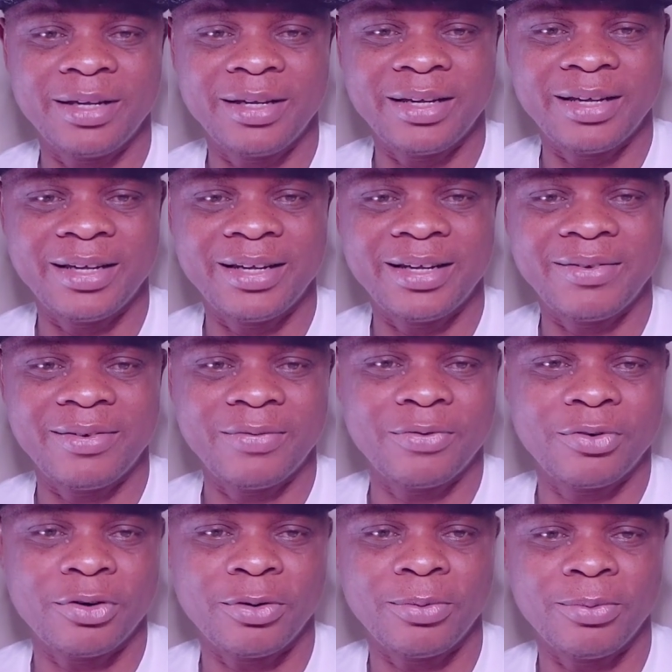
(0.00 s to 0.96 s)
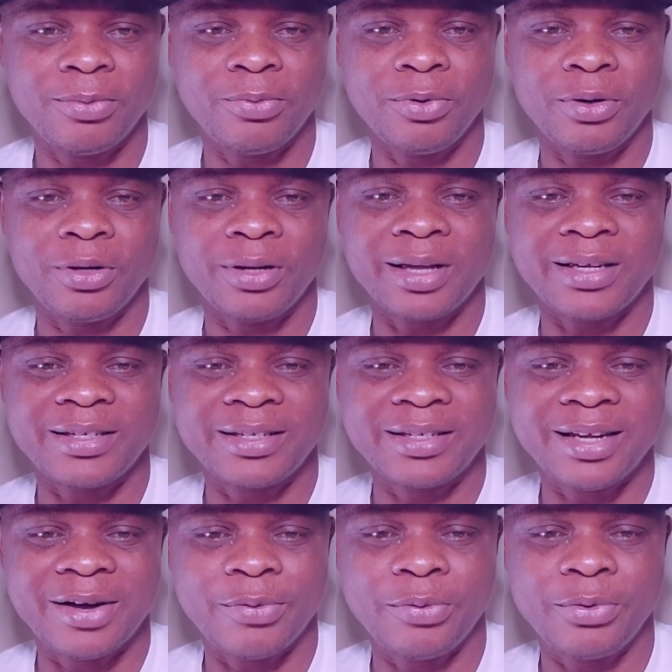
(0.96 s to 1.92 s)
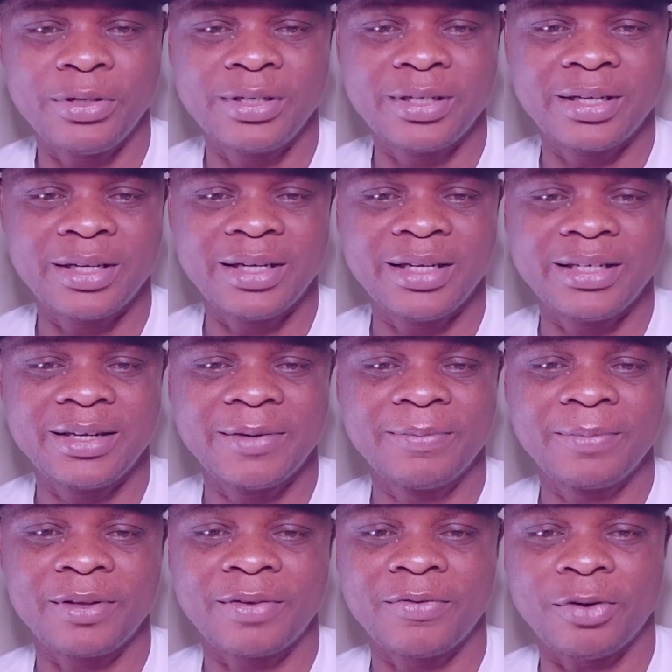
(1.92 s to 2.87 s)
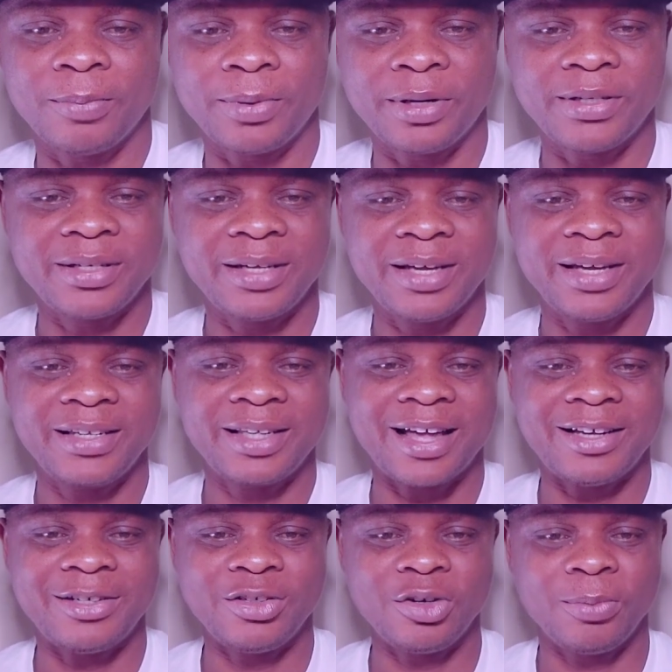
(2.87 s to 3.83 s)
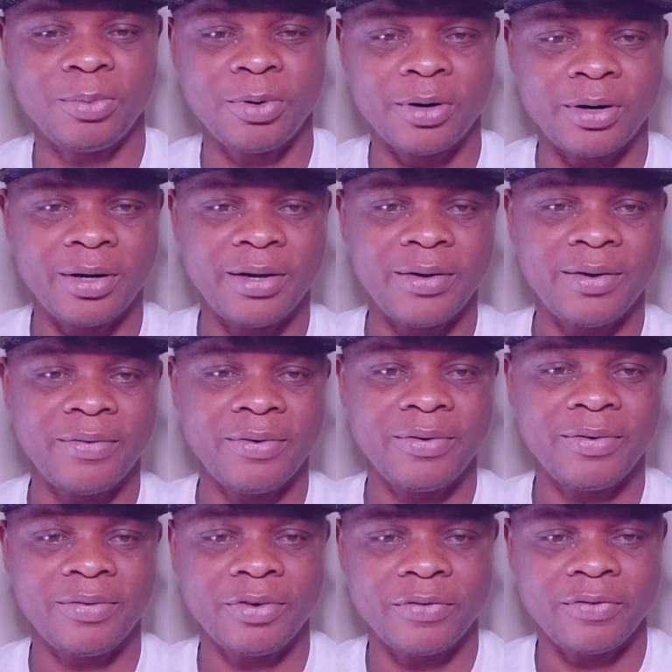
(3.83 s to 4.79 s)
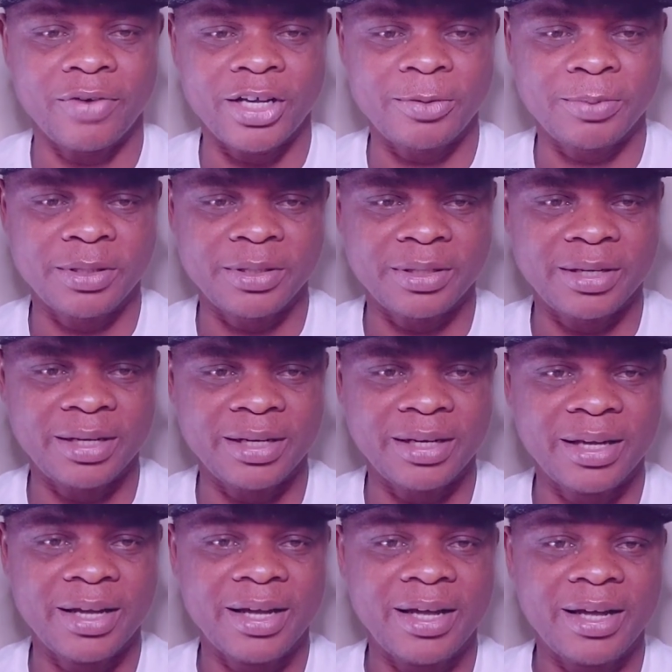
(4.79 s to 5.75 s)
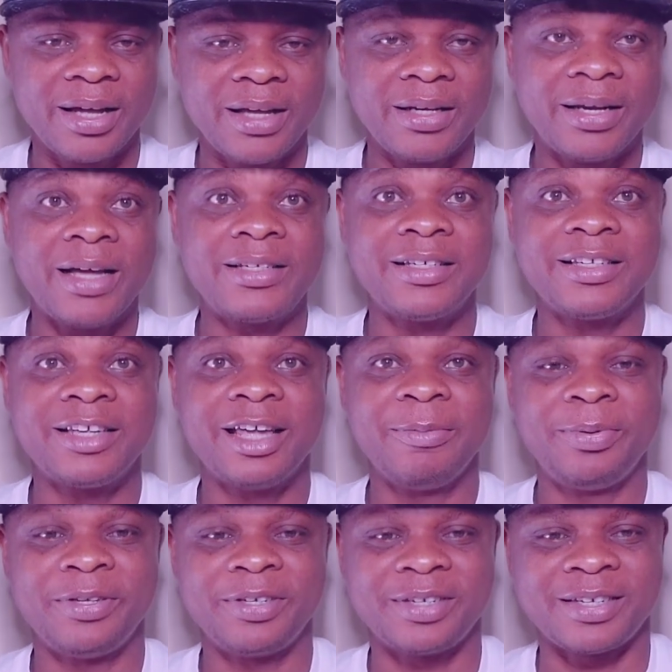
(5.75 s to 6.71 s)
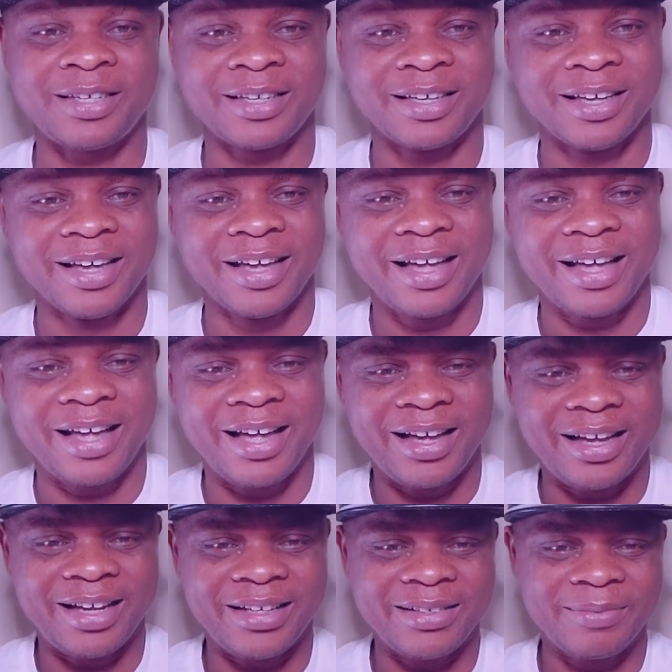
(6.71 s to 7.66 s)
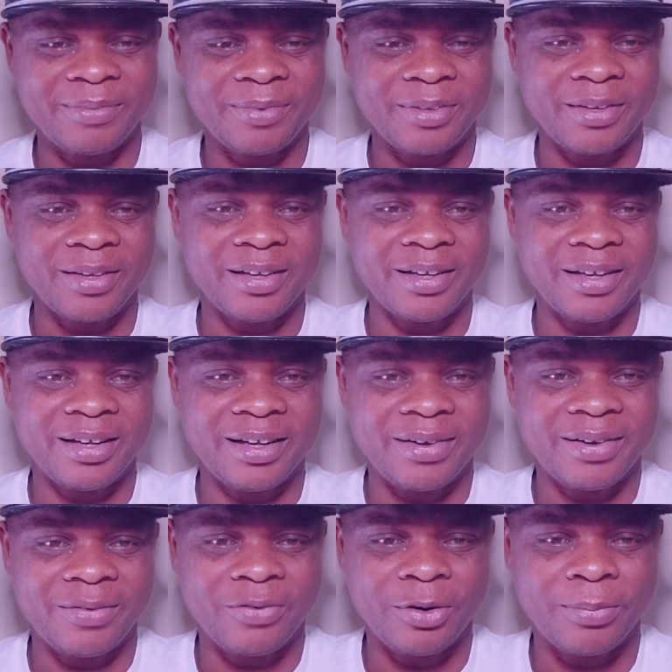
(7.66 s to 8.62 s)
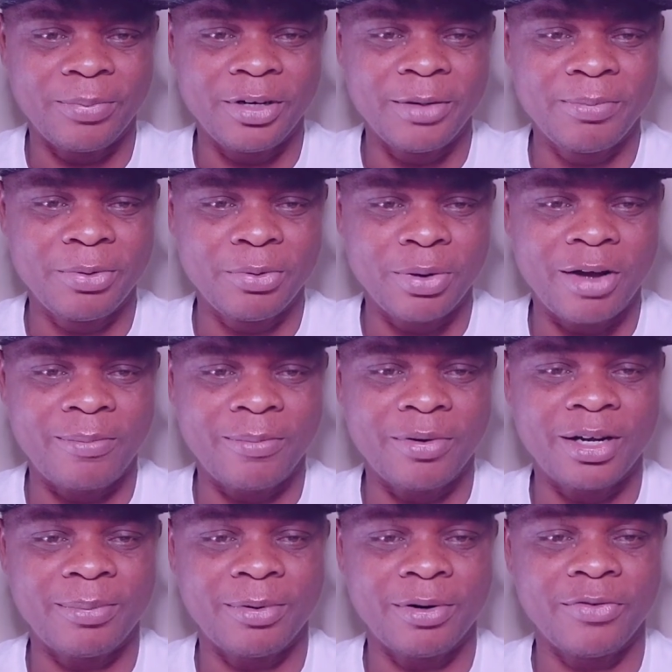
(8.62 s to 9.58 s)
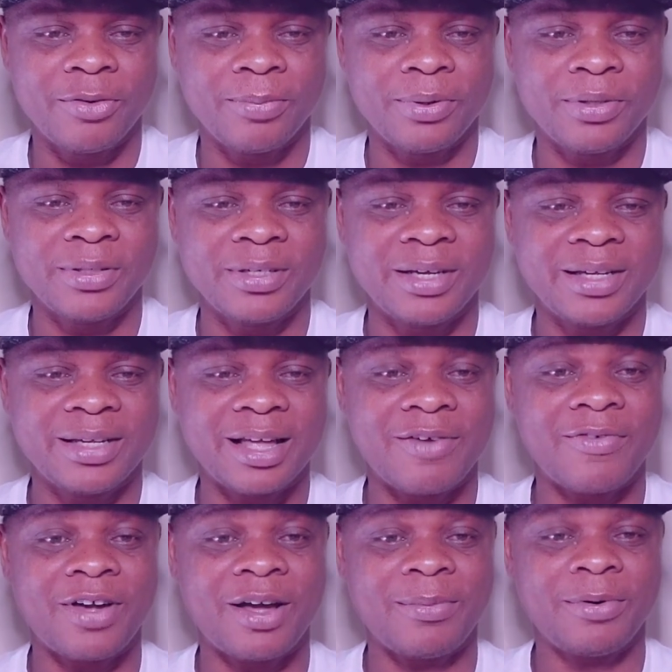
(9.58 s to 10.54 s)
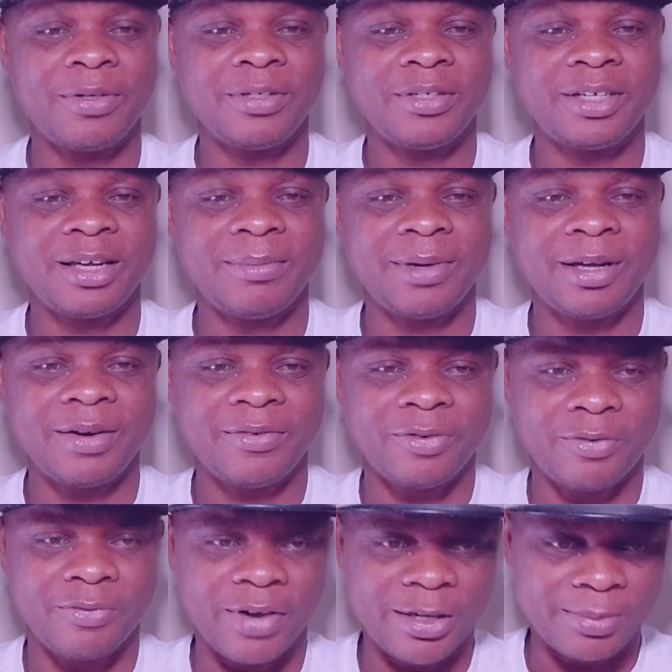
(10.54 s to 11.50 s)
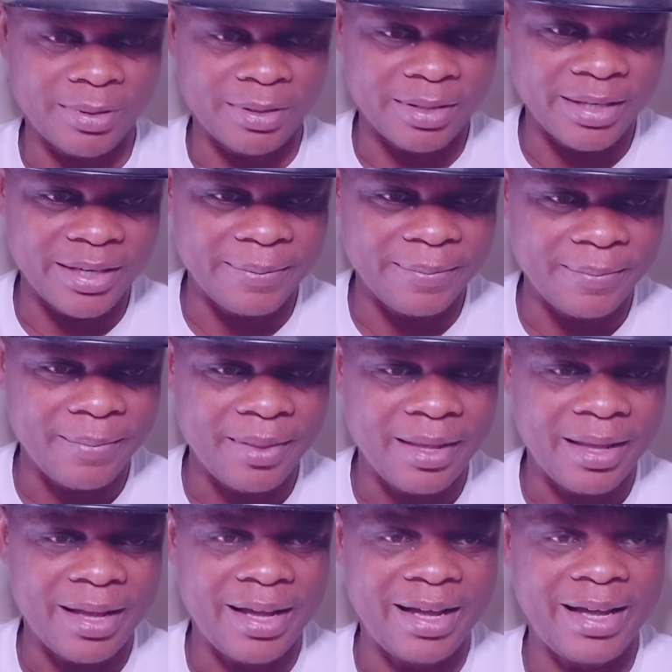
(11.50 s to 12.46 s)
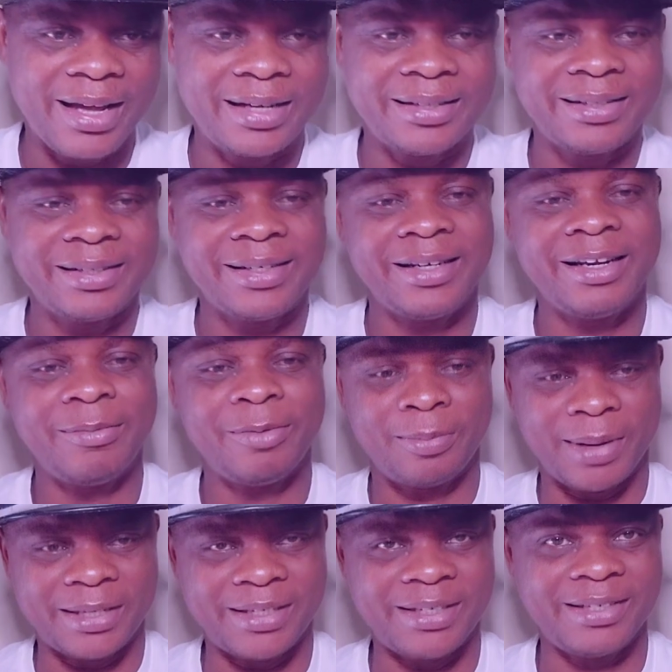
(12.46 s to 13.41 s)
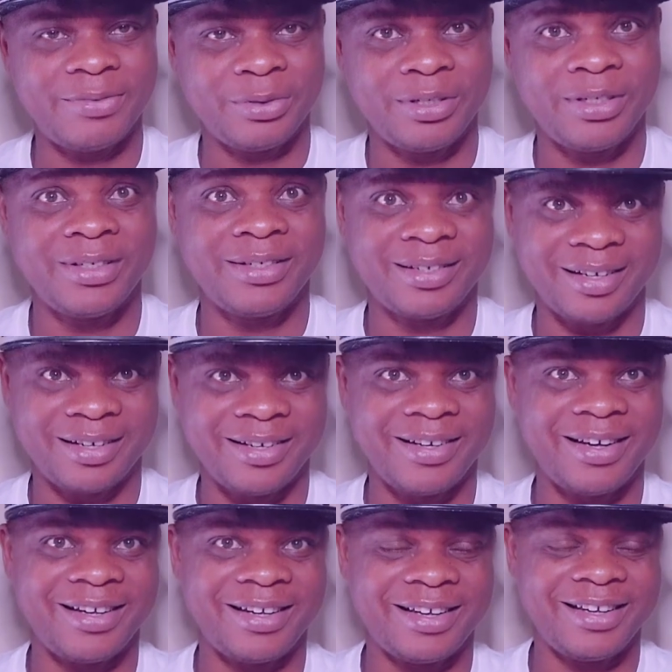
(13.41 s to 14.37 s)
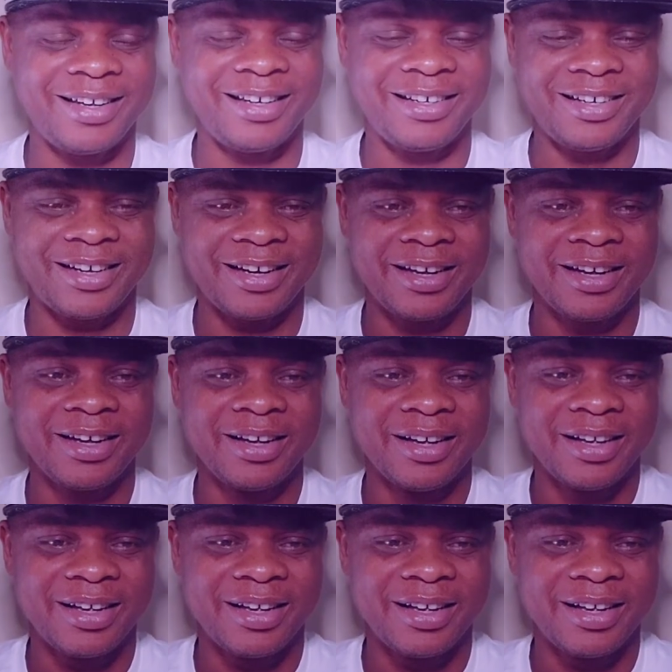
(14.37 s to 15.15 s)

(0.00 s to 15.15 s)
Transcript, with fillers: yeah, from what you can see that Whiskey for president and Joe Boy for vice president. That is A P C. And uh, for P D P, we have Burna Boy for president and Fireboy D M L for vice president. And Labour Party, which is trending right now in Nigeria,